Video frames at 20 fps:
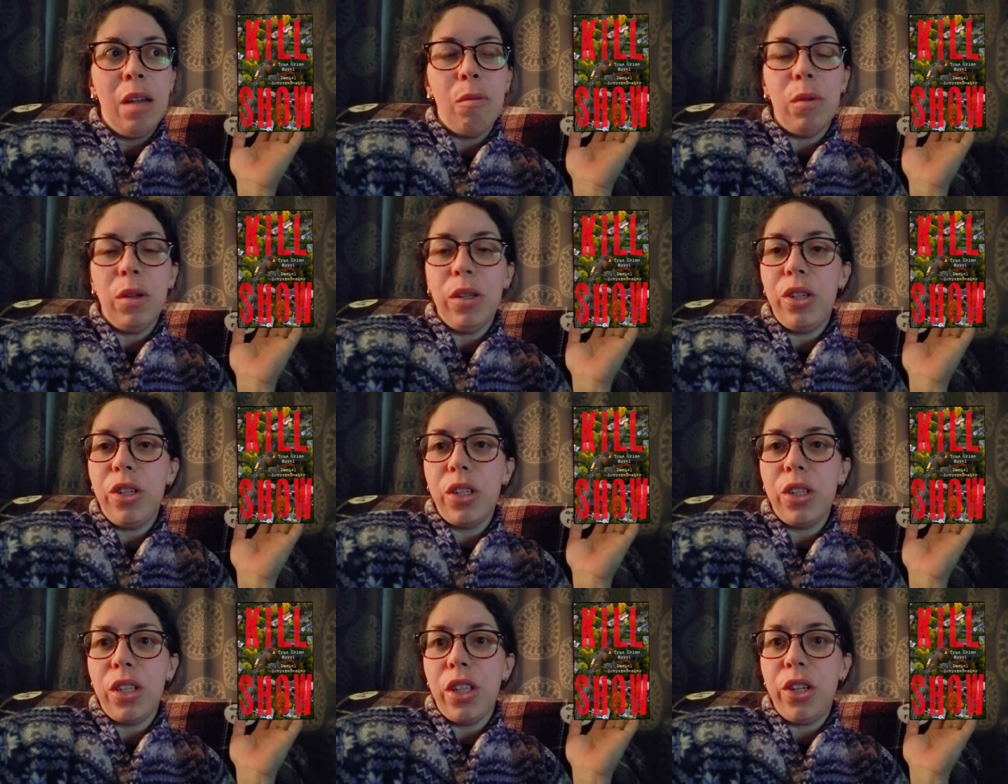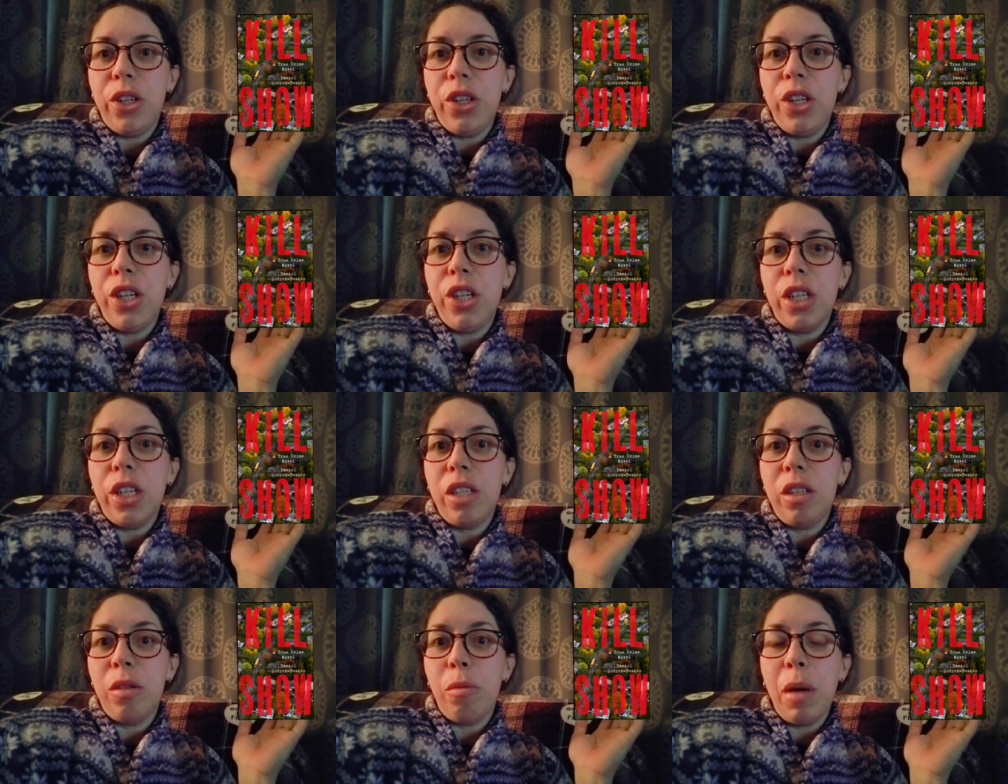but just that she
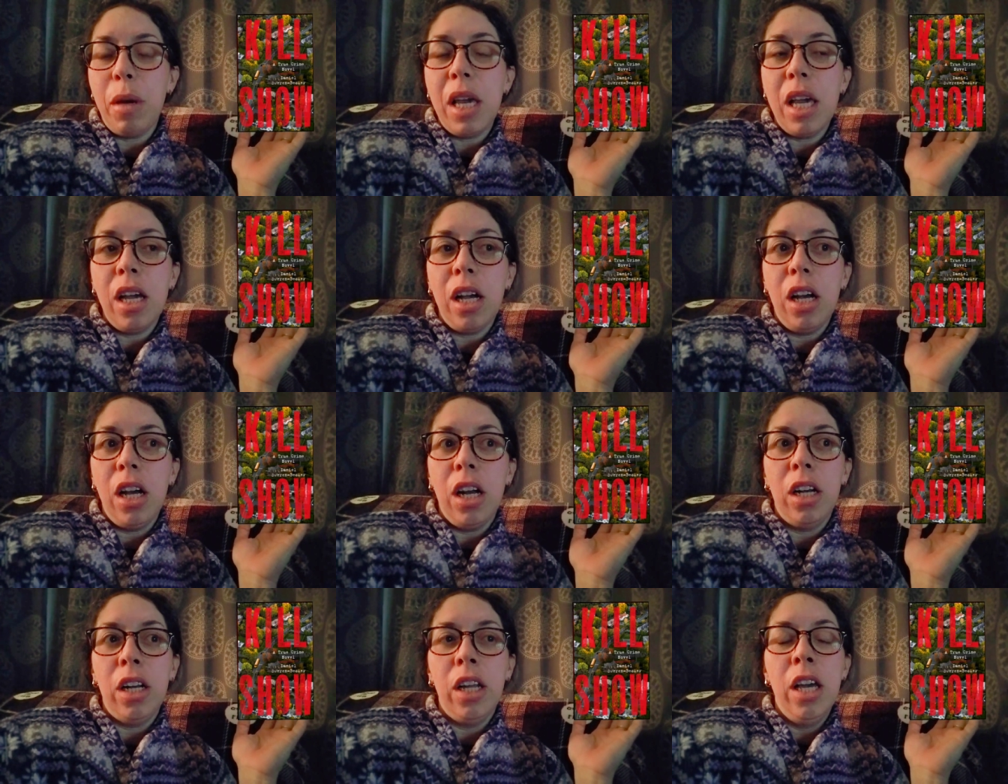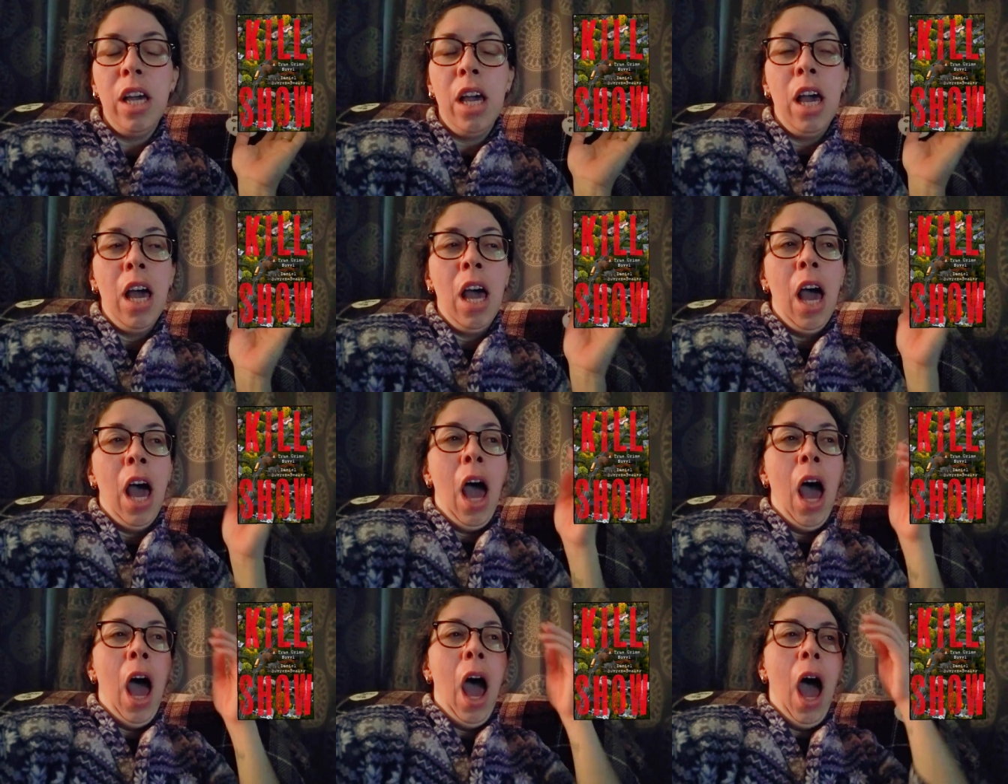disappeared.
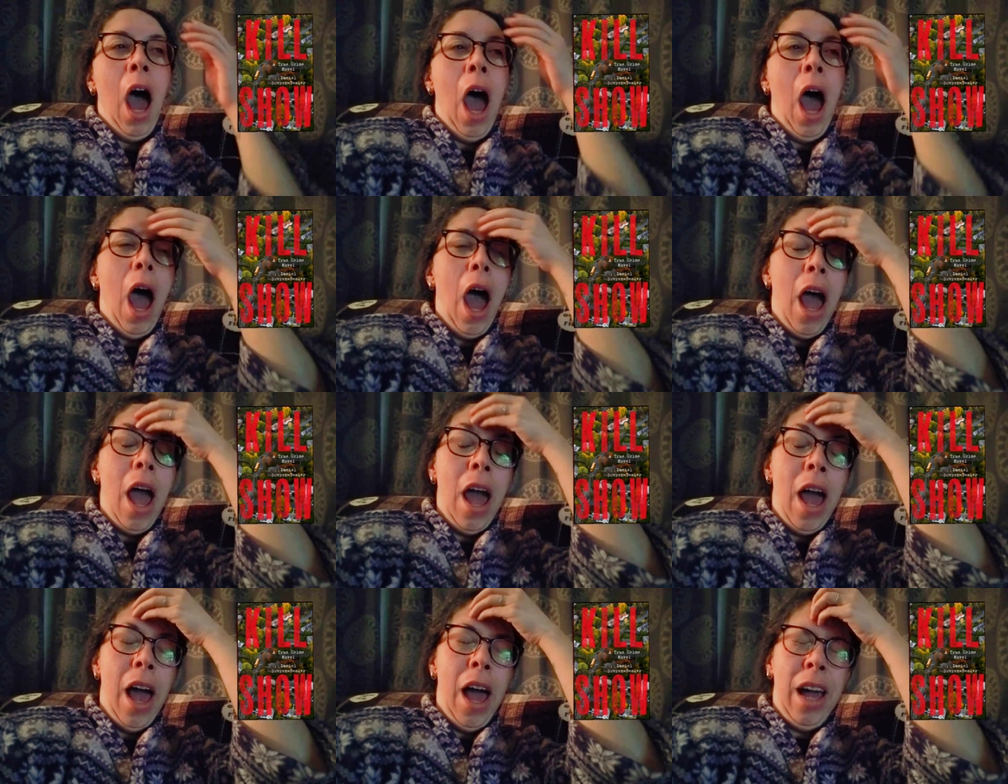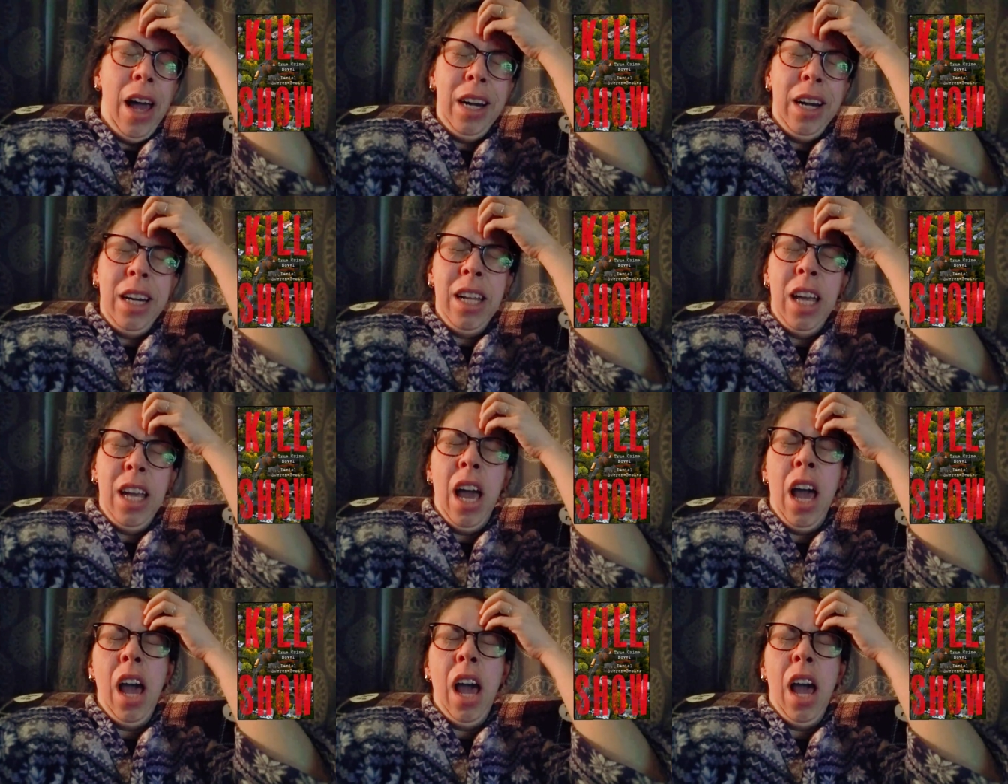And